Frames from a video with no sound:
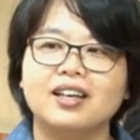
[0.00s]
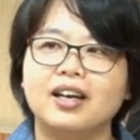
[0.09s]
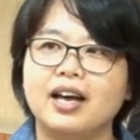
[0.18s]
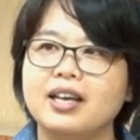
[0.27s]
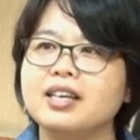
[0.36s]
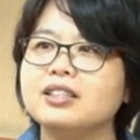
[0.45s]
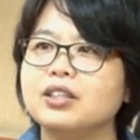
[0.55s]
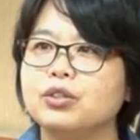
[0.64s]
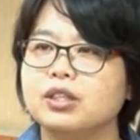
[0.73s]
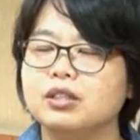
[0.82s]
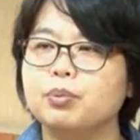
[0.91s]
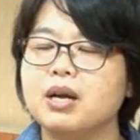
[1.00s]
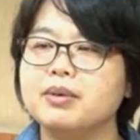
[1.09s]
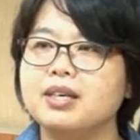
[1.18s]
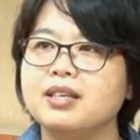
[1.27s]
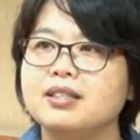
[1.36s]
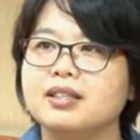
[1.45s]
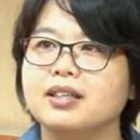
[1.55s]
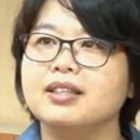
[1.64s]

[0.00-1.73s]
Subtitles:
English is probably easier.